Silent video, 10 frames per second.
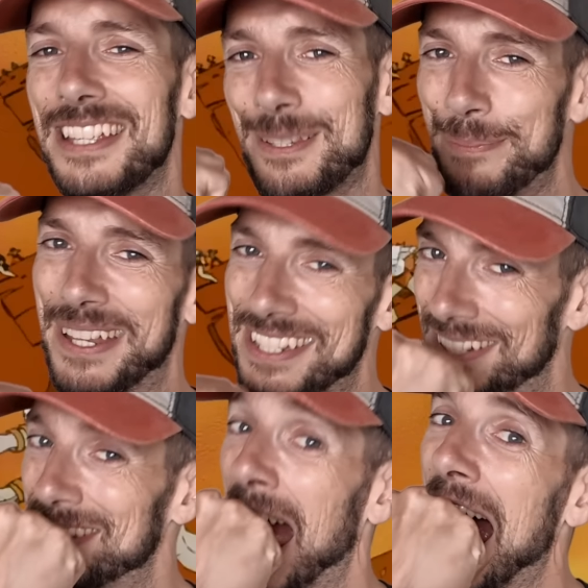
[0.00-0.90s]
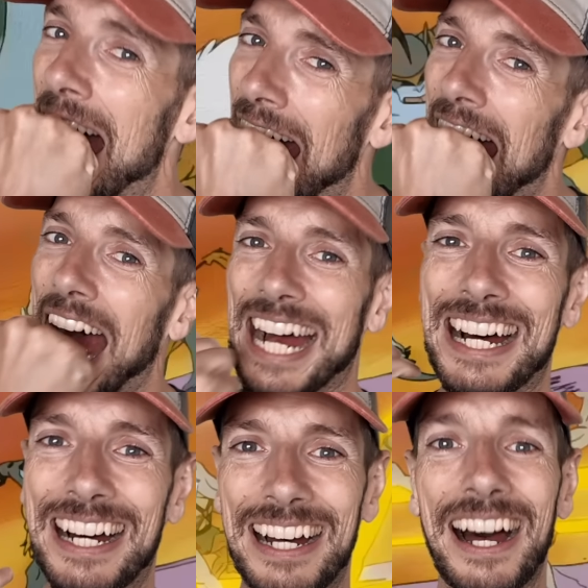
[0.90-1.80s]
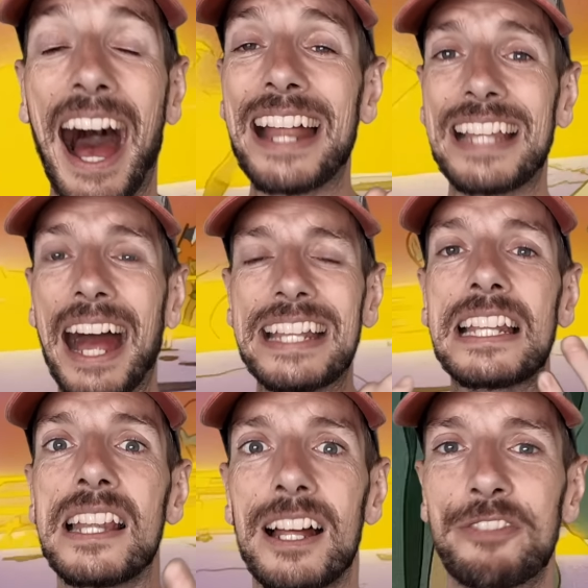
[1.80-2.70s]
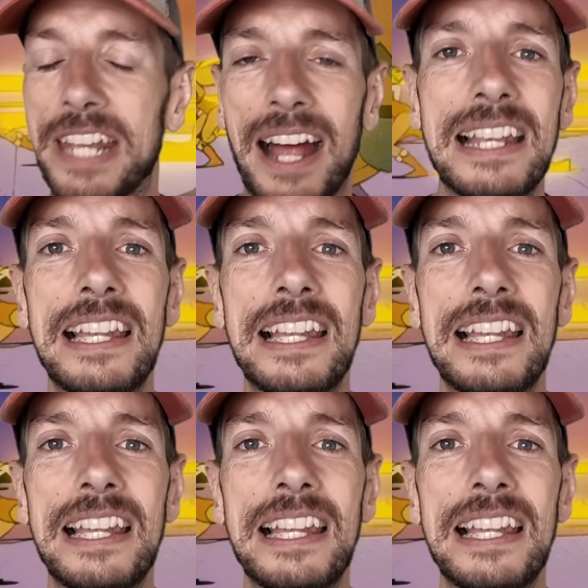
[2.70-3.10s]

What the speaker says: these pictures. Ah, I love it. I